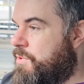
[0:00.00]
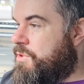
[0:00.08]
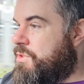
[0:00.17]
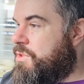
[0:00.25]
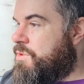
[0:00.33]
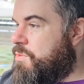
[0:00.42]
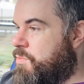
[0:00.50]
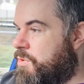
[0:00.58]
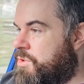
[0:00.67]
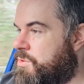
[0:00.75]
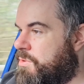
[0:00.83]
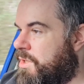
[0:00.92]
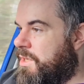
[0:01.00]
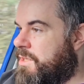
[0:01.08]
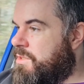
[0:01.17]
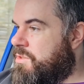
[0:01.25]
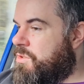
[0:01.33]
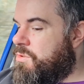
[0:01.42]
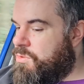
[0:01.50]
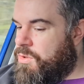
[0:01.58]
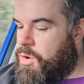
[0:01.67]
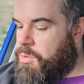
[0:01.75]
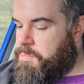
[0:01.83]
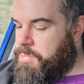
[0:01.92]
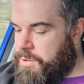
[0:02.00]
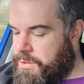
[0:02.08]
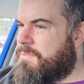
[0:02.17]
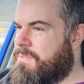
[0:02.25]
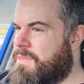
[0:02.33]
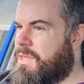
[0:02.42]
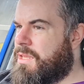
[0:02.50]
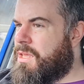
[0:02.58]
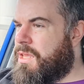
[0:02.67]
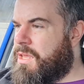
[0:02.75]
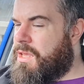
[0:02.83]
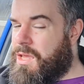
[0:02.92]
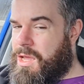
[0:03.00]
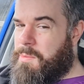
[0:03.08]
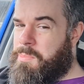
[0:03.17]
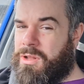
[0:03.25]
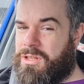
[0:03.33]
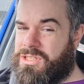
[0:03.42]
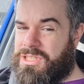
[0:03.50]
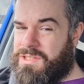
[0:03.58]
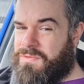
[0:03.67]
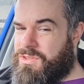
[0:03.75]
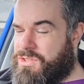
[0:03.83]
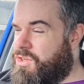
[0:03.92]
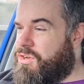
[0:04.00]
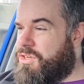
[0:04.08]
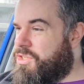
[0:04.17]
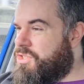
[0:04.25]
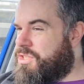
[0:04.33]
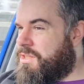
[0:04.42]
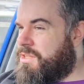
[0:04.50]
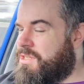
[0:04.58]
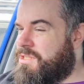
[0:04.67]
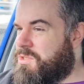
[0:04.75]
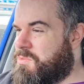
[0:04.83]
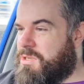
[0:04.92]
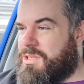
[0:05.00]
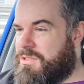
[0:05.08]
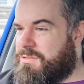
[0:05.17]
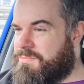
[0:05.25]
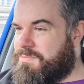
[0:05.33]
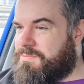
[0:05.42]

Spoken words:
which is what you would like to hope. Apologies if the sound is shit in this as well.